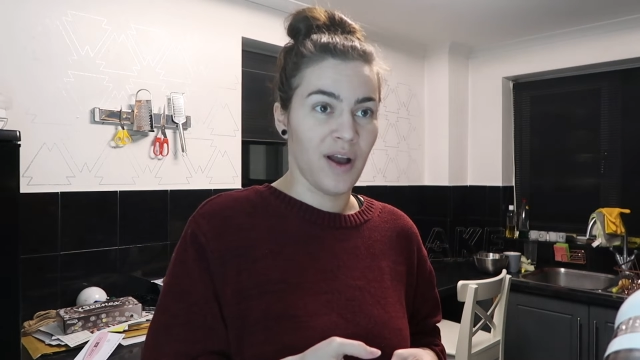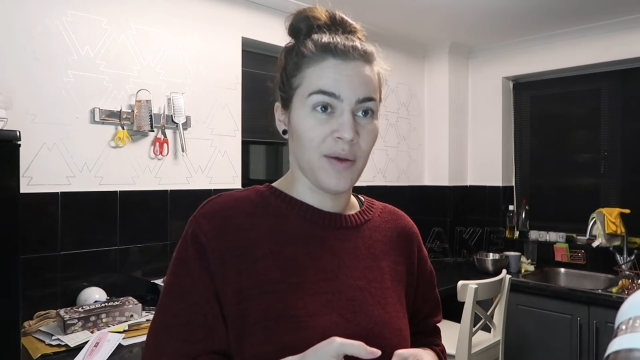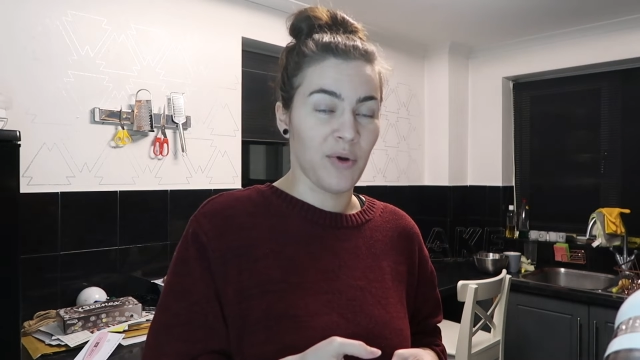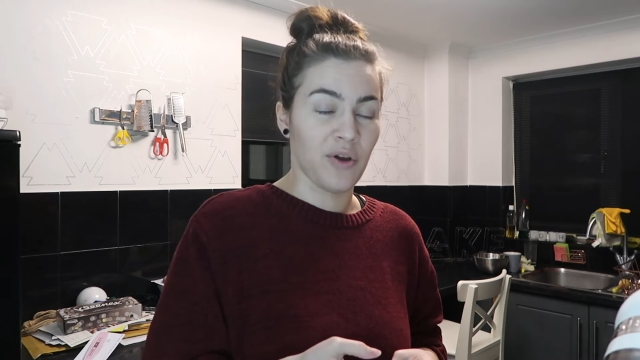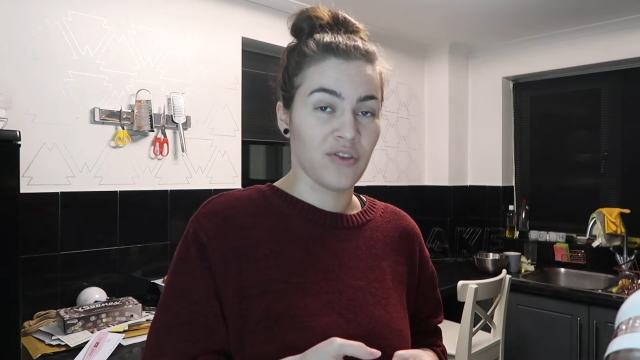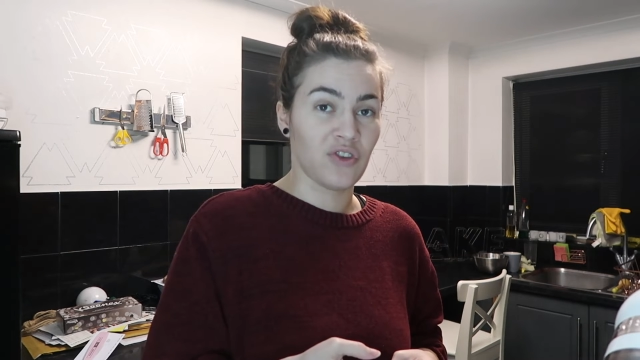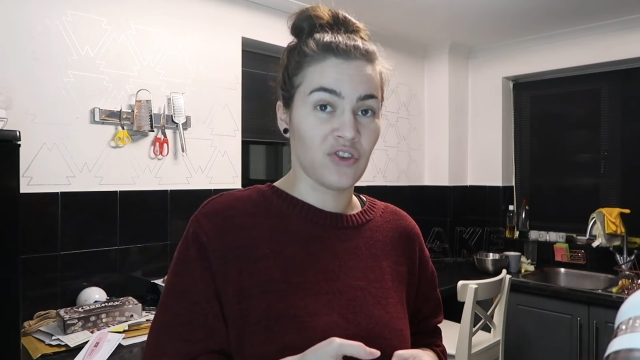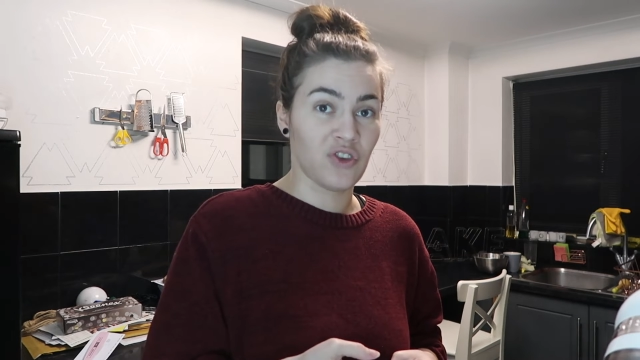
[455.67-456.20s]
I
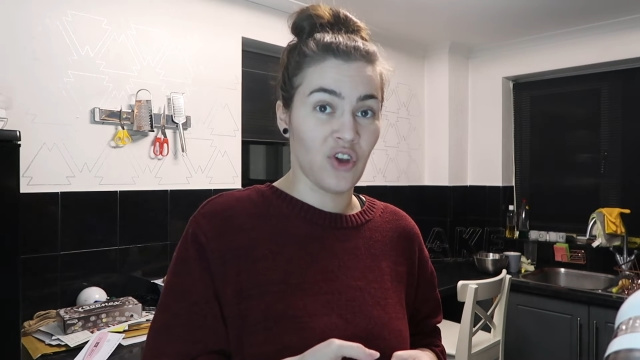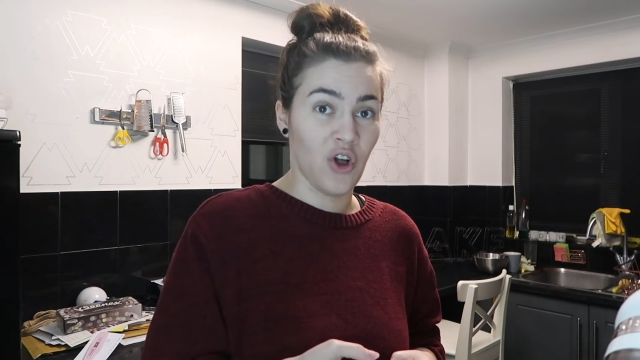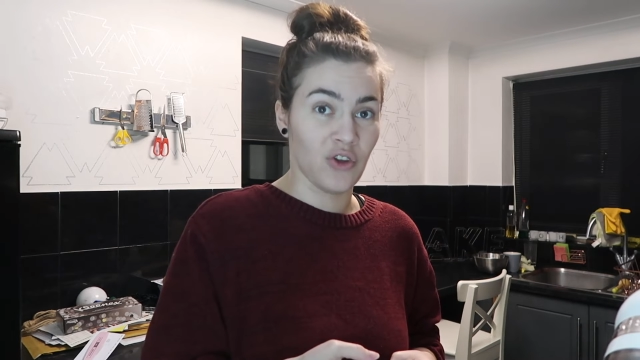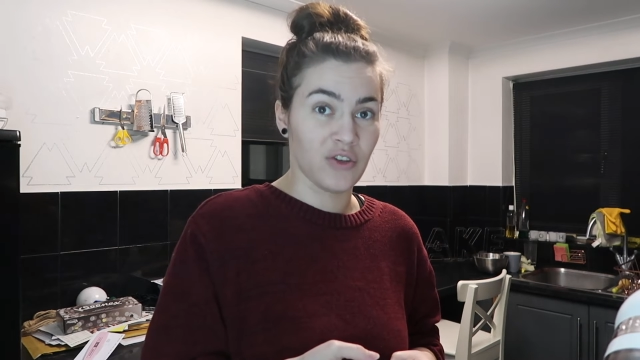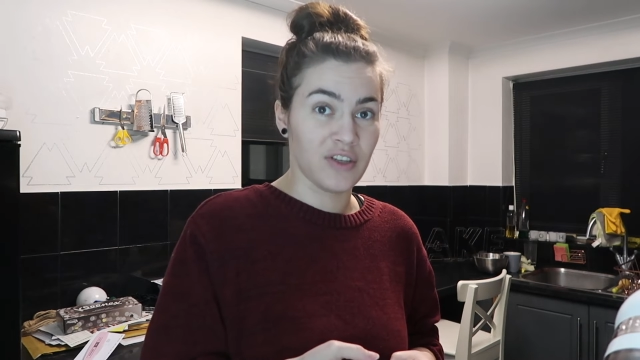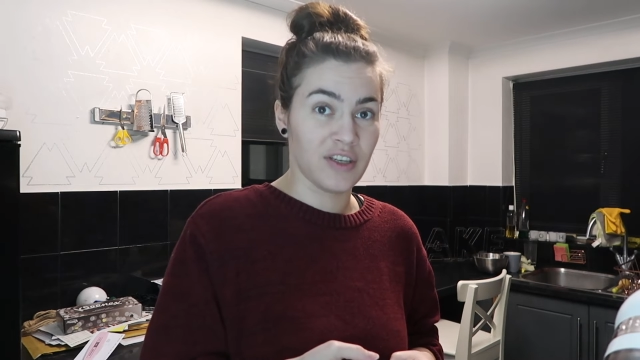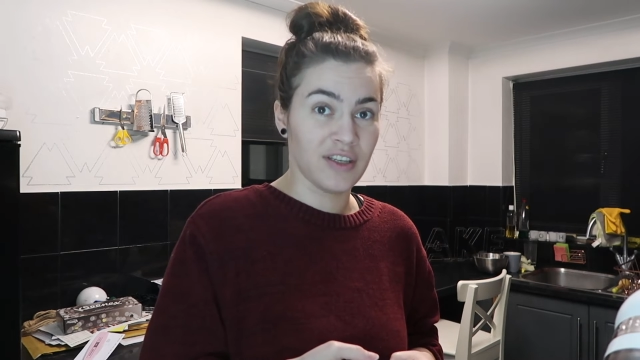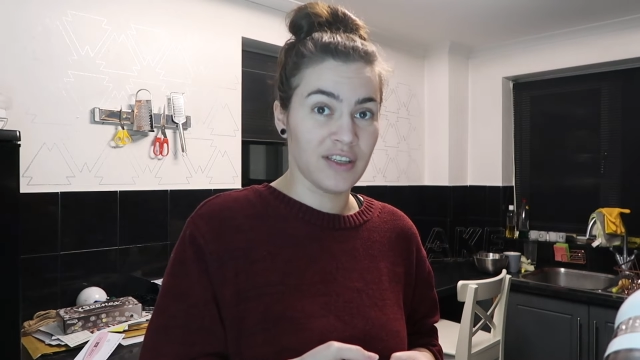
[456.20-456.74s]
put
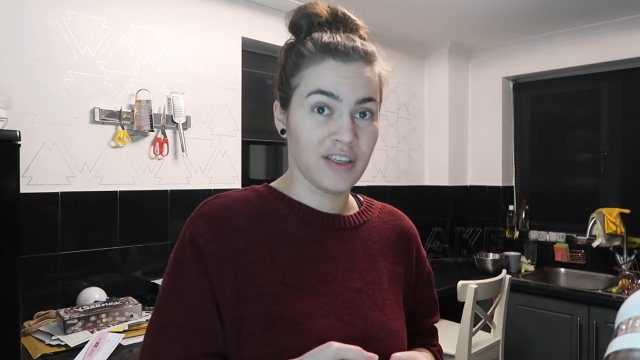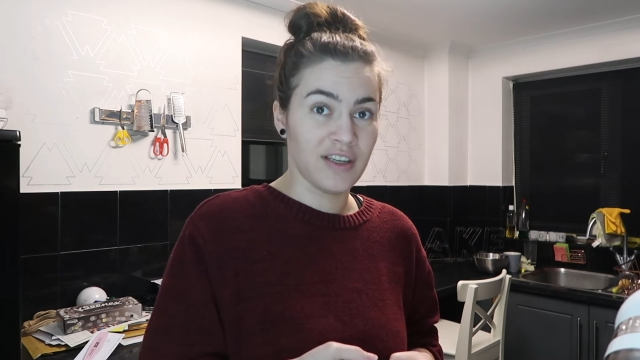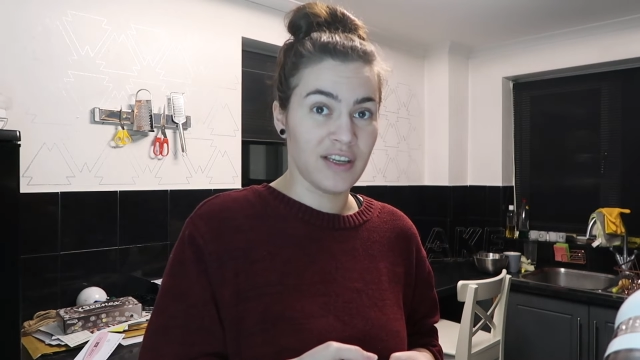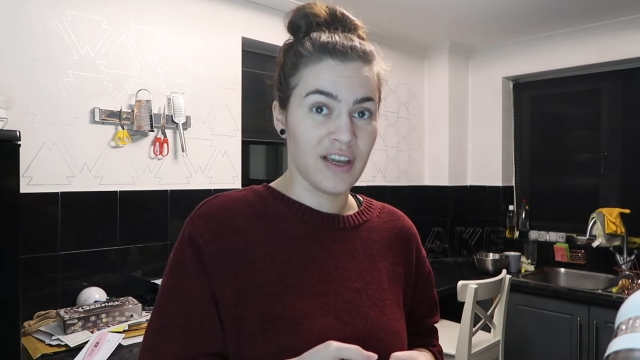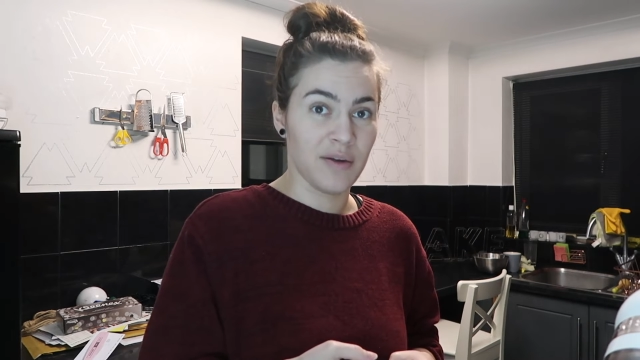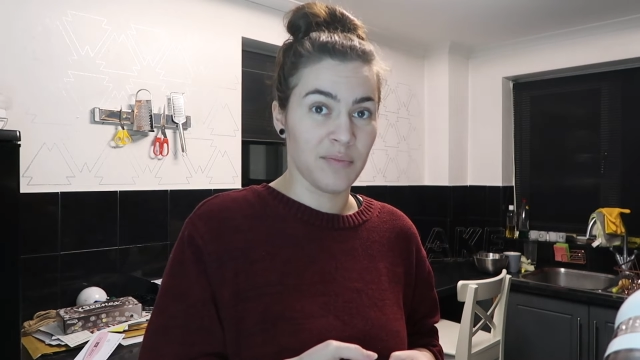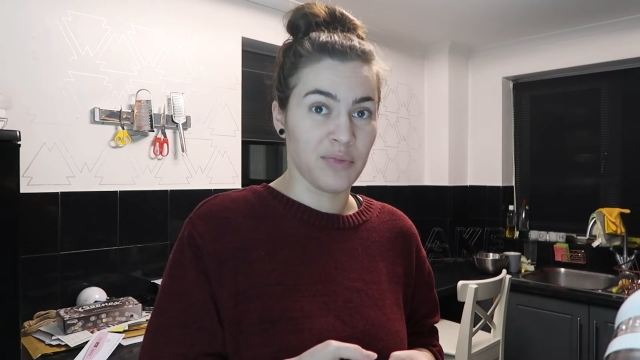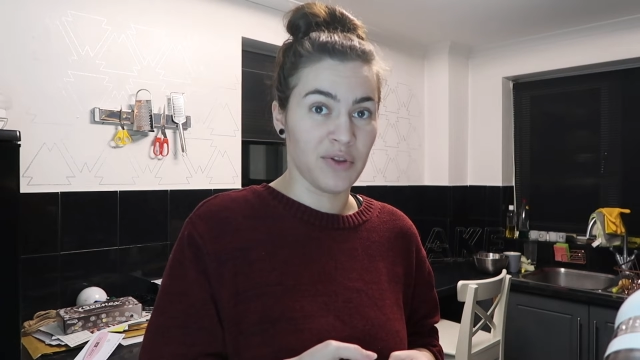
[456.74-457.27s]
salt
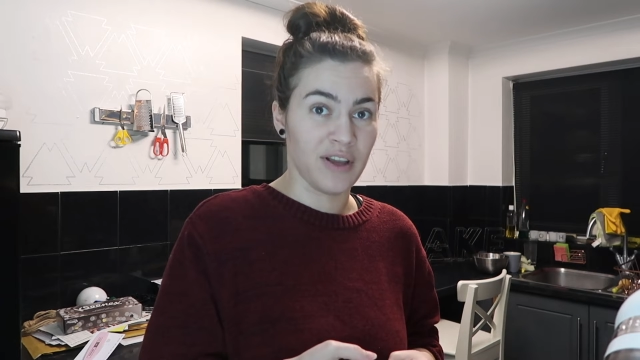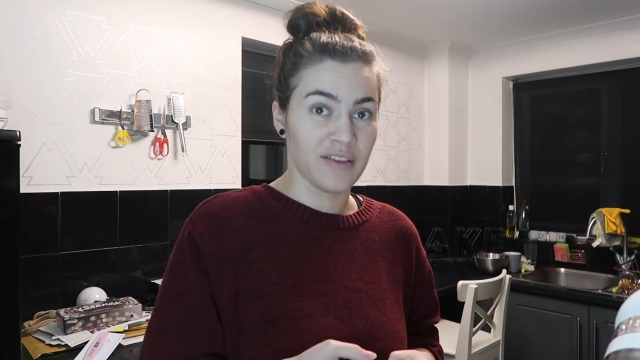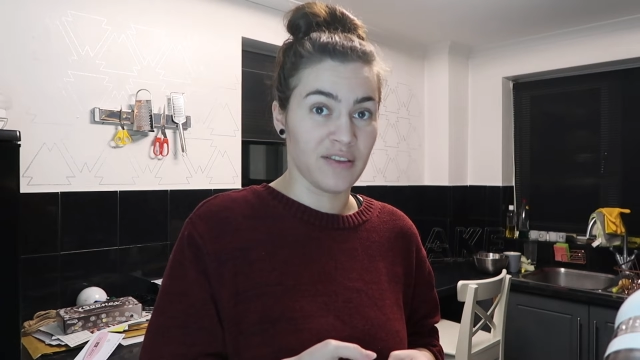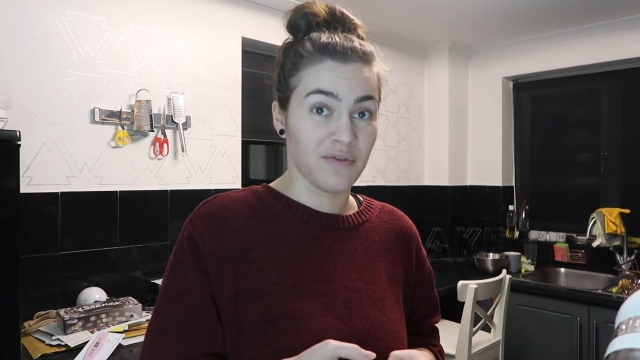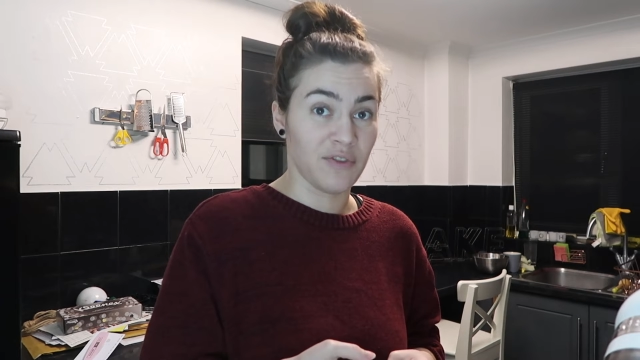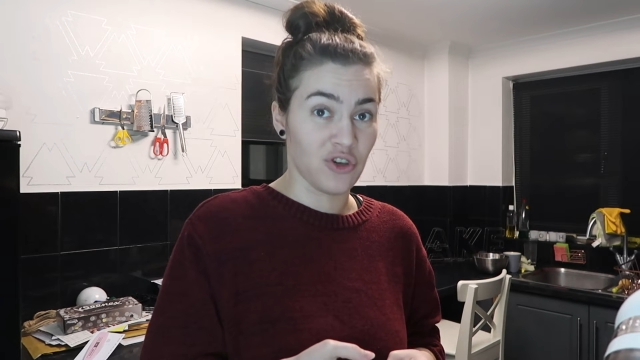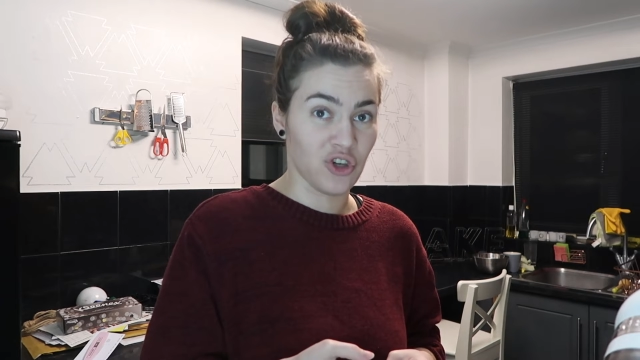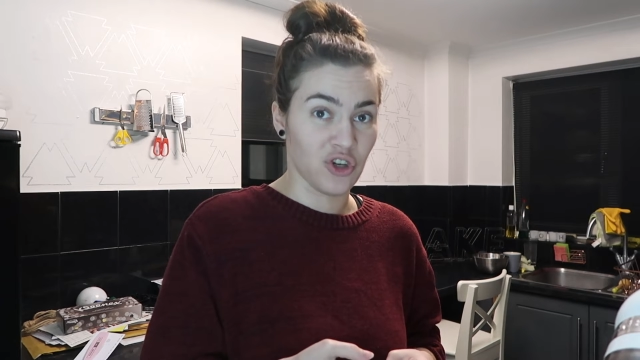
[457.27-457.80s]
in place
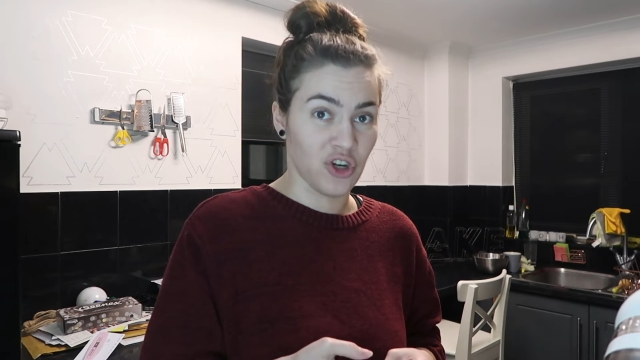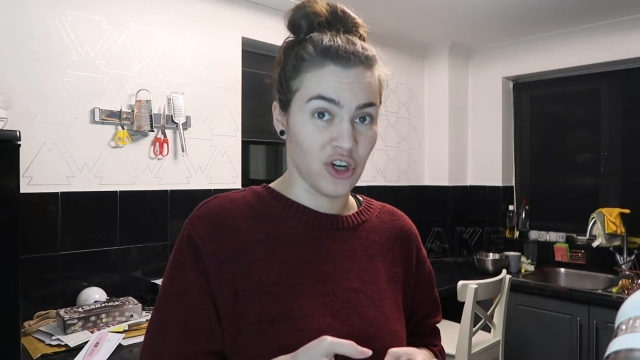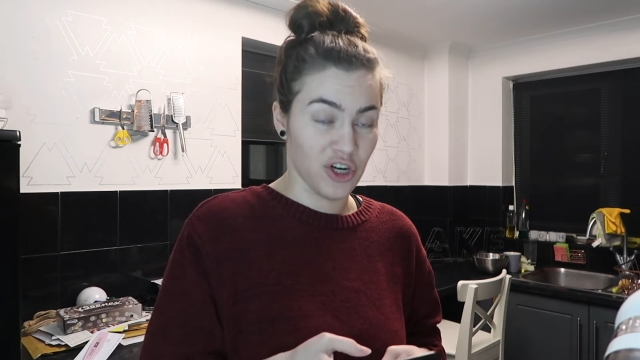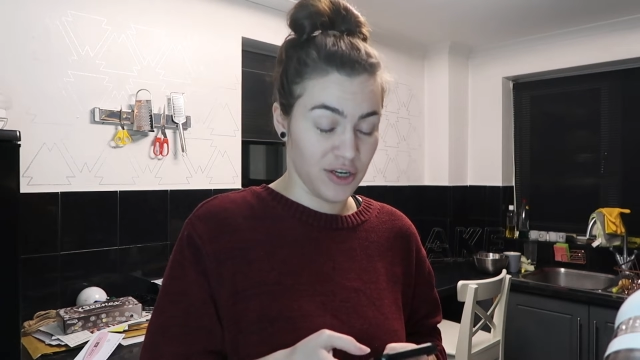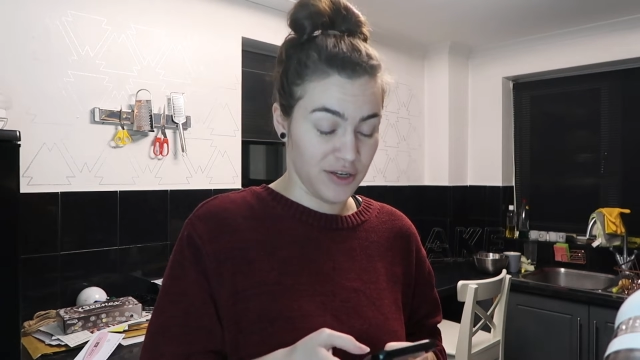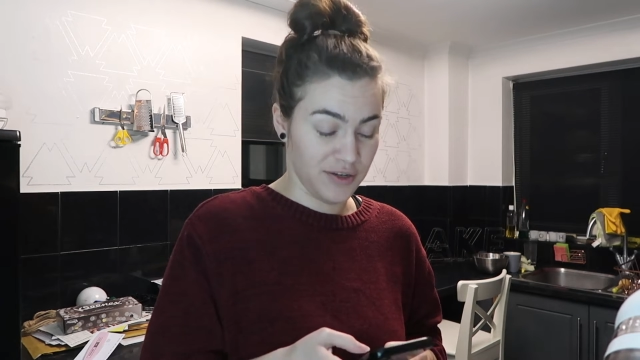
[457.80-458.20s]
of the sugar.